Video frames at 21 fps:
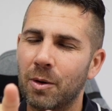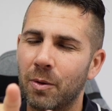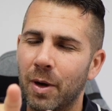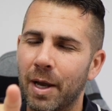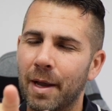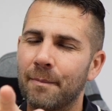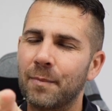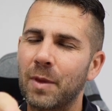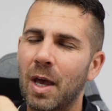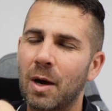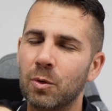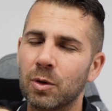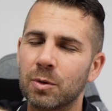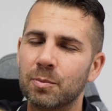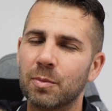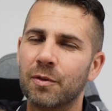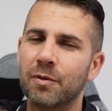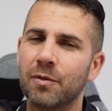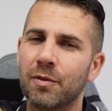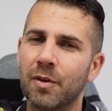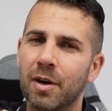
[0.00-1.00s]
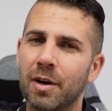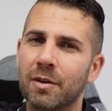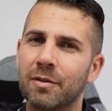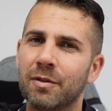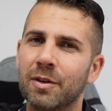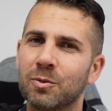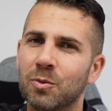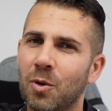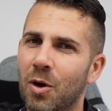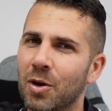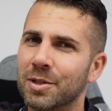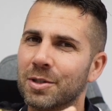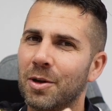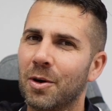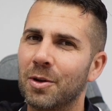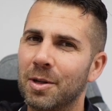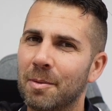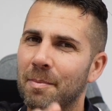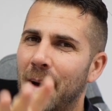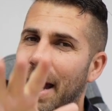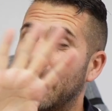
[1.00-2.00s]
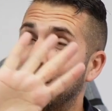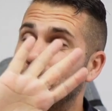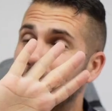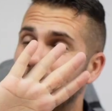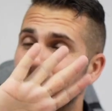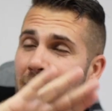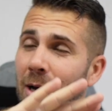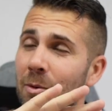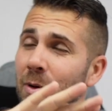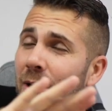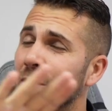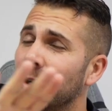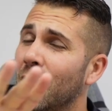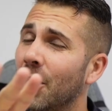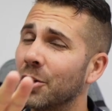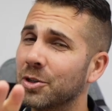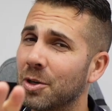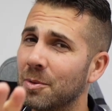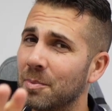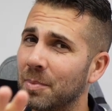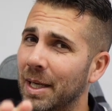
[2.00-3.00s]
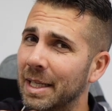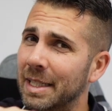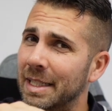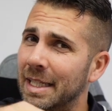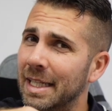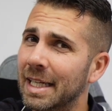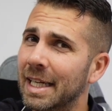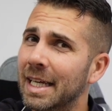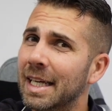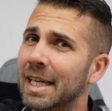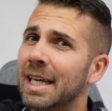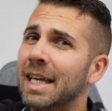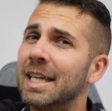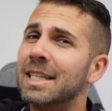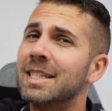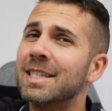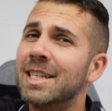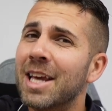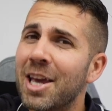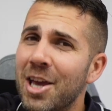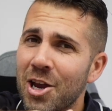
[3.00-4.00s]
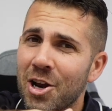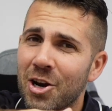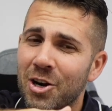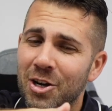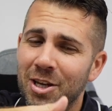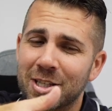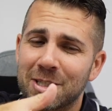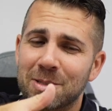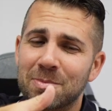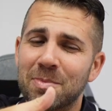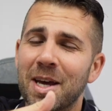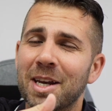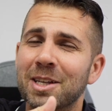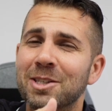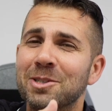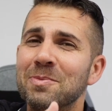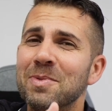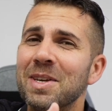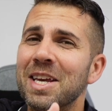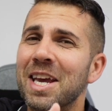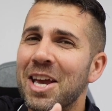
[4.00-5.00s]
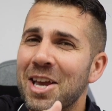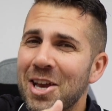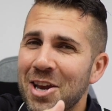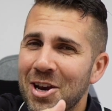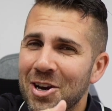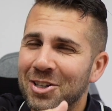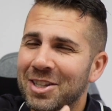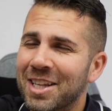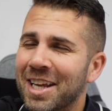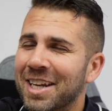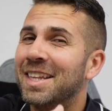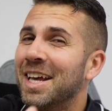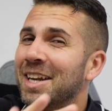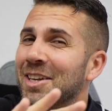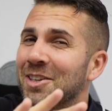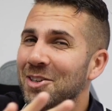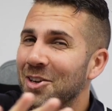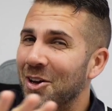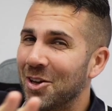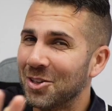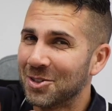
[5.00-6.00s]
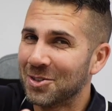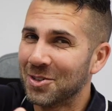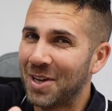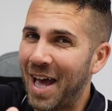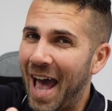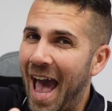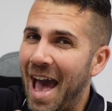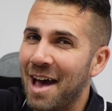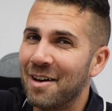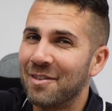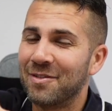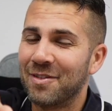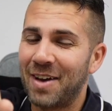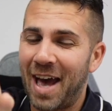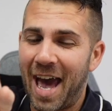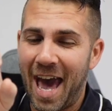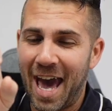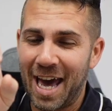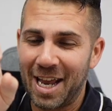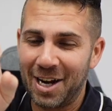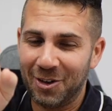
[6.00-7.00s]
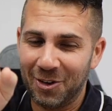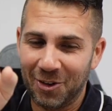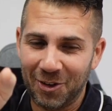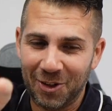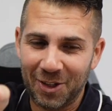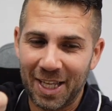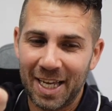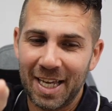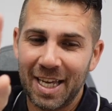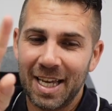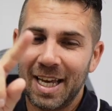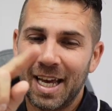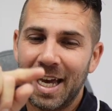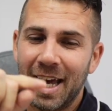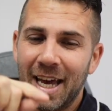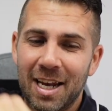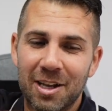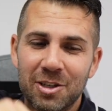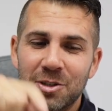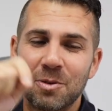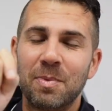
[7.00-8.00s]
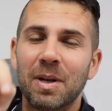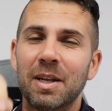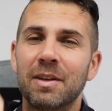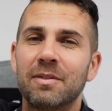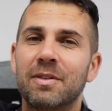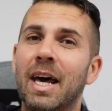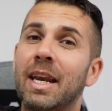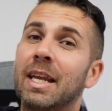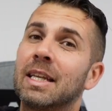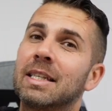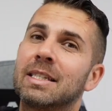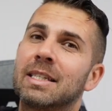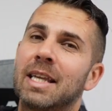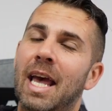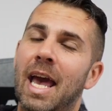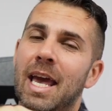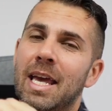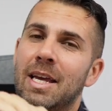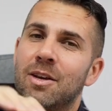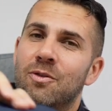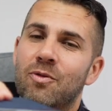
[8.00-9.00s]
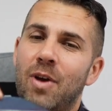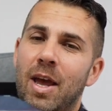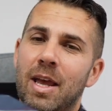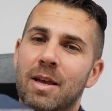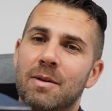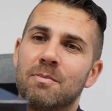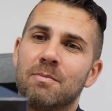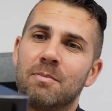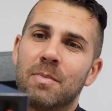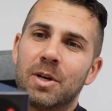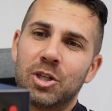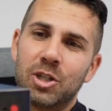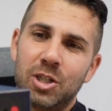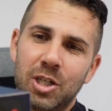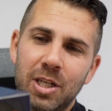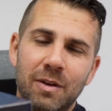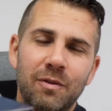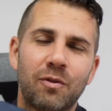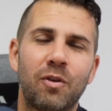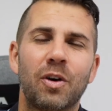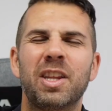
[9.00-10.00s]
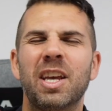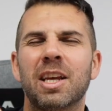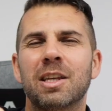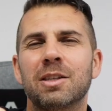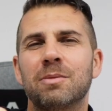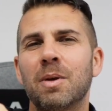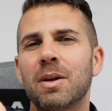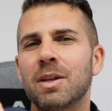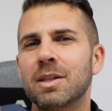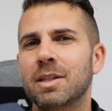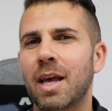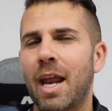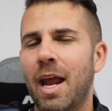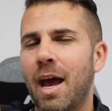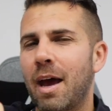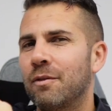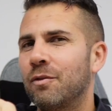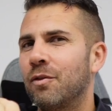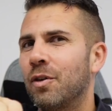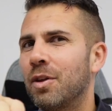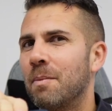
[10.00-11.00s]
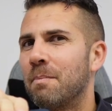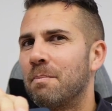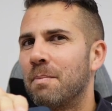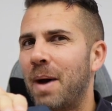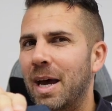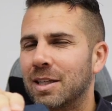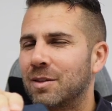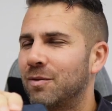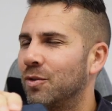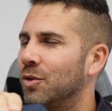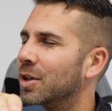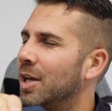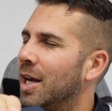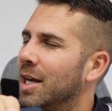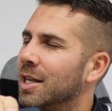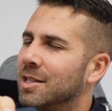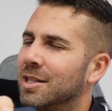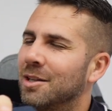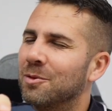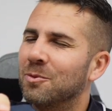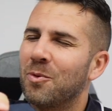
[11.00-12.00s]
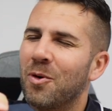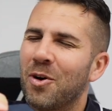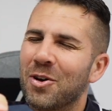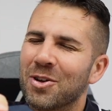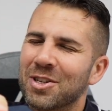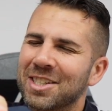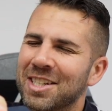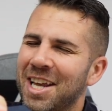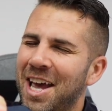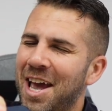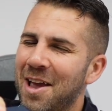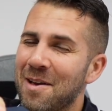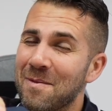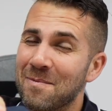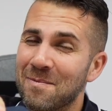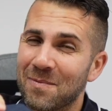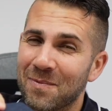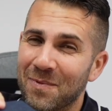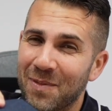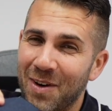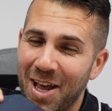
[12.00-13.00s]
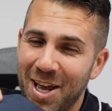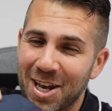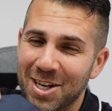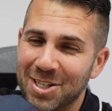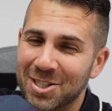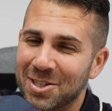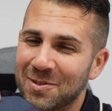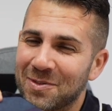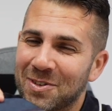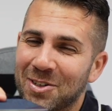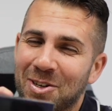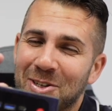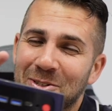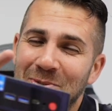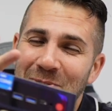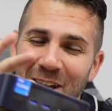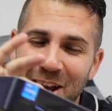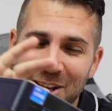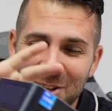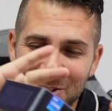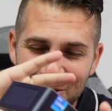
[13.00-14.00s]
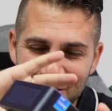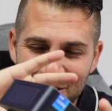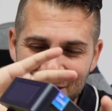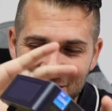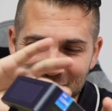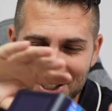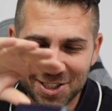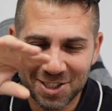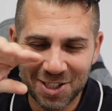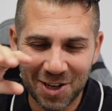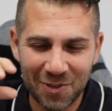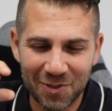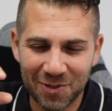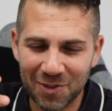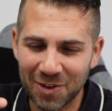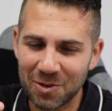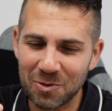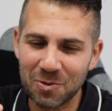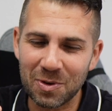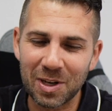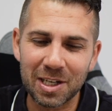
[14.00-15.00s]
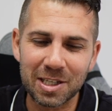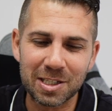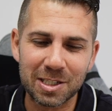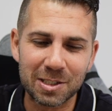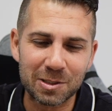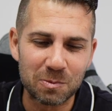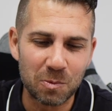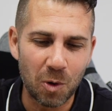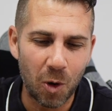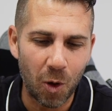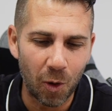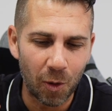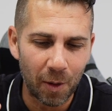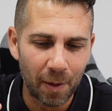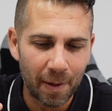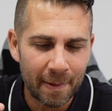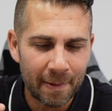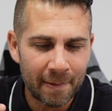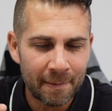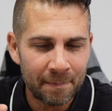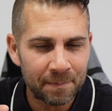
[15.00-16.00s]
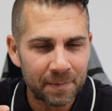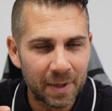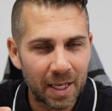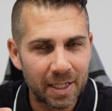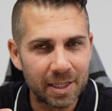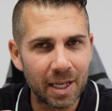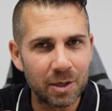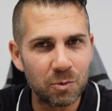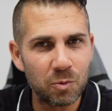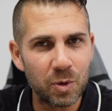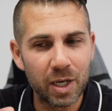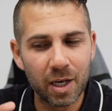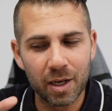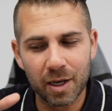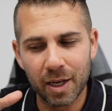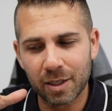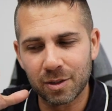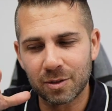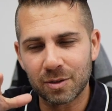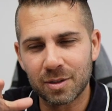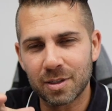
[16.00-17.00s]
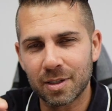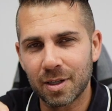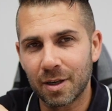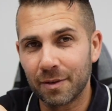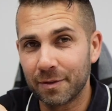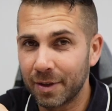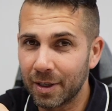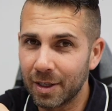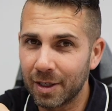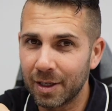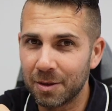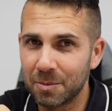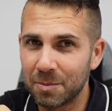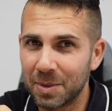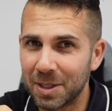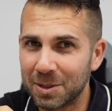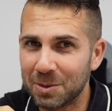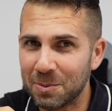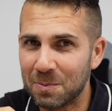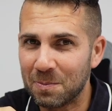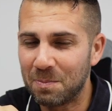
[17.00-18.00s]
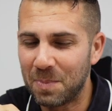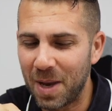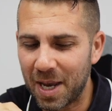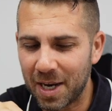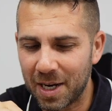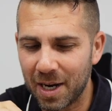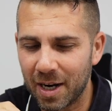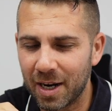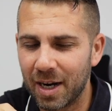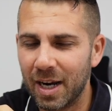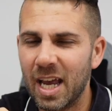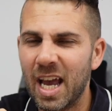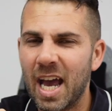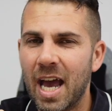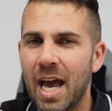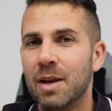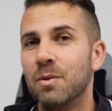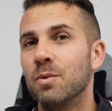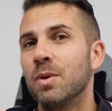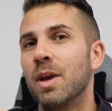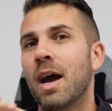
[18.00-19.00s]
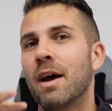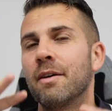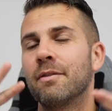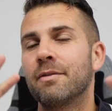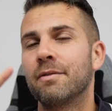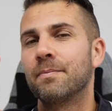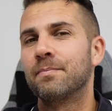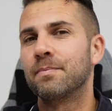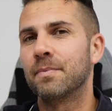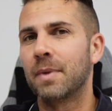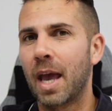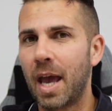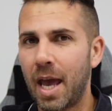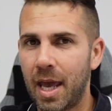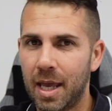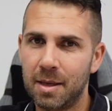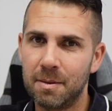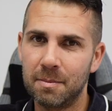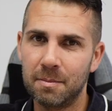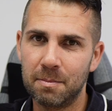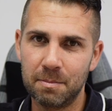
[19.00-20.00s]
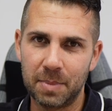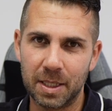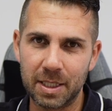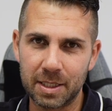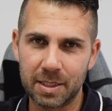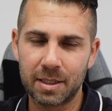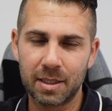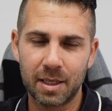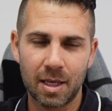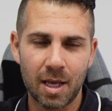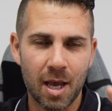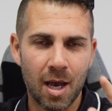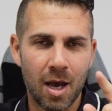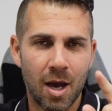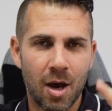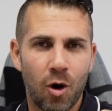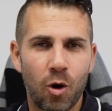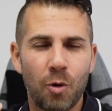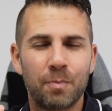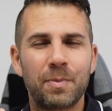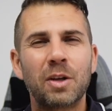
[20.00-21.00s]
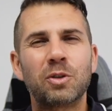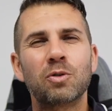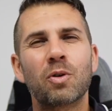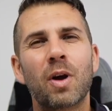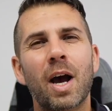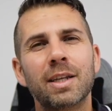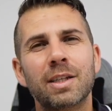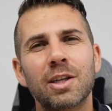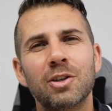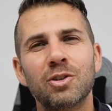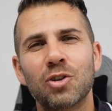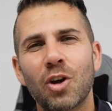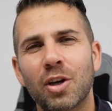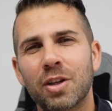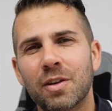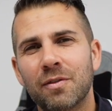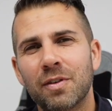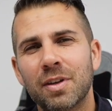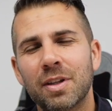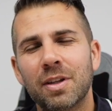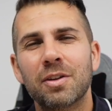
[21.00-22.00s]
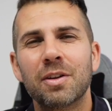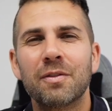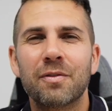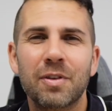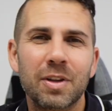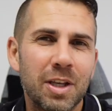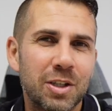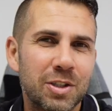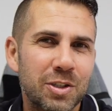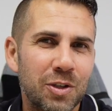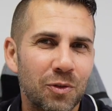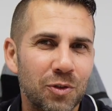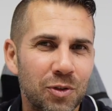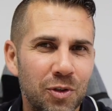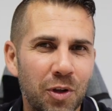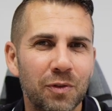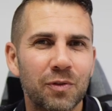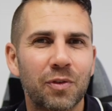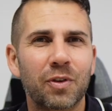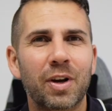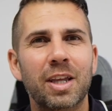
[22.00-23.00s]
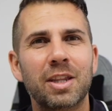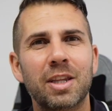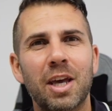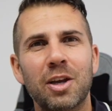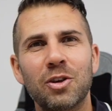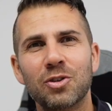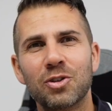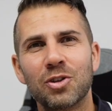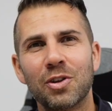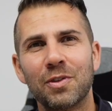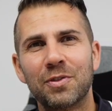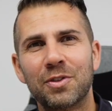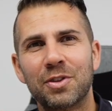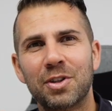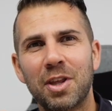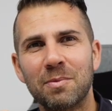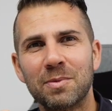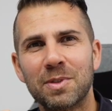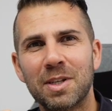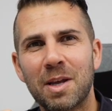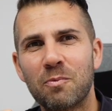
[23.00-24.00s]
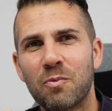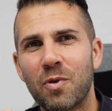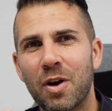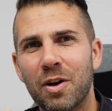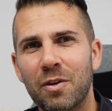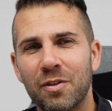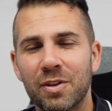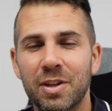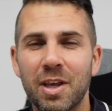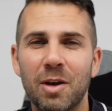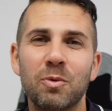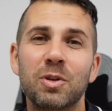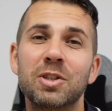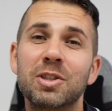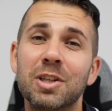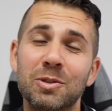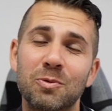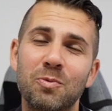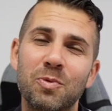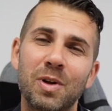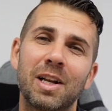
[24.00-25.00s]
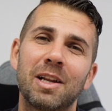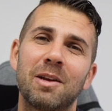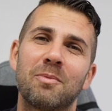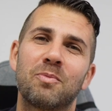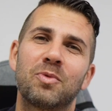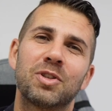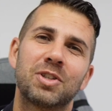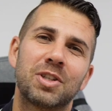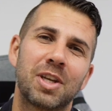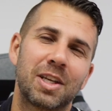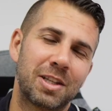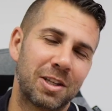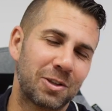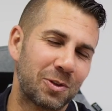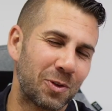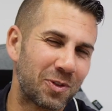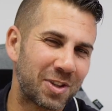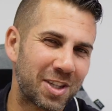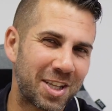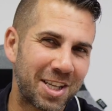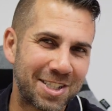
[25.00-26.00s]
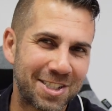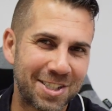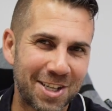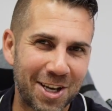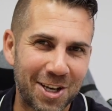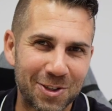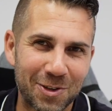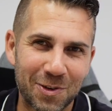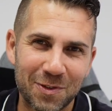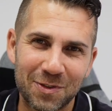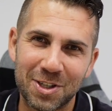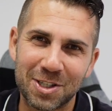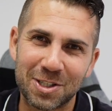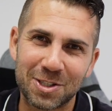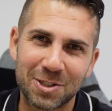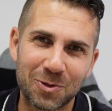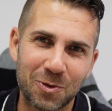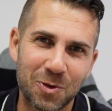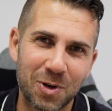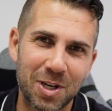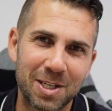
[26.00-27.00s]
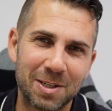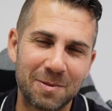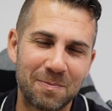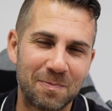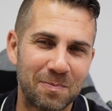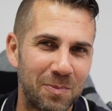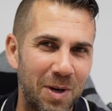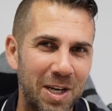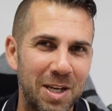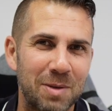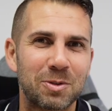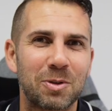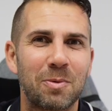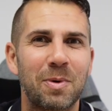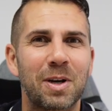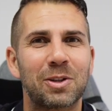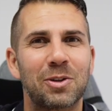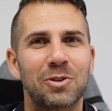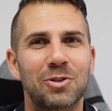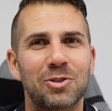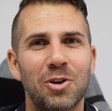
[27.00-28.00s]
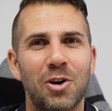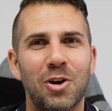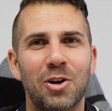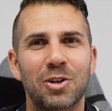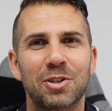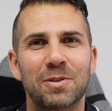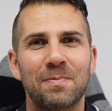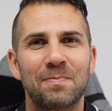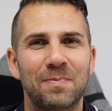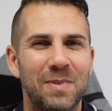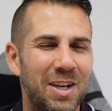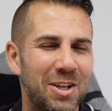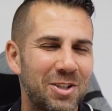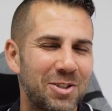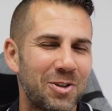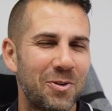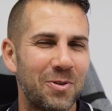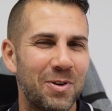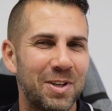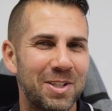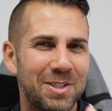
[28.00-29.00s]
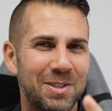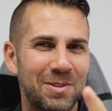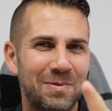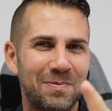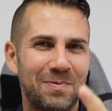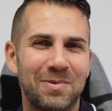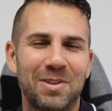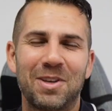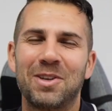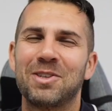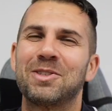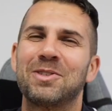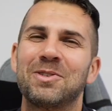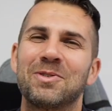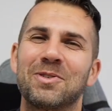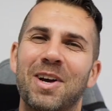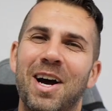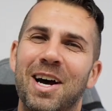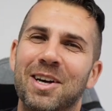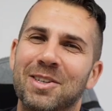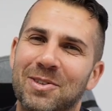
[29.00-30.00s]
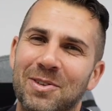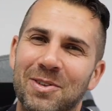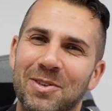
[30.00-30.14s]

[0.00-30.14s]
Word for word: the way, I would prefer if it was on the back, but I will not complain. It's here. It's better to be here than not to have at all. And I do believe that it's a great machine. For the experience that I had for the past few days, it was a pleasure, because we are using something really small and then we connect to something a little bit bigger and we have a beast. Hope that you guys enjoyed the video. If you did, so don't forget that usual thumbs up right over there, which is really appreciated on this side of the screen. My name is Roberto George, and as always, I'll see you guys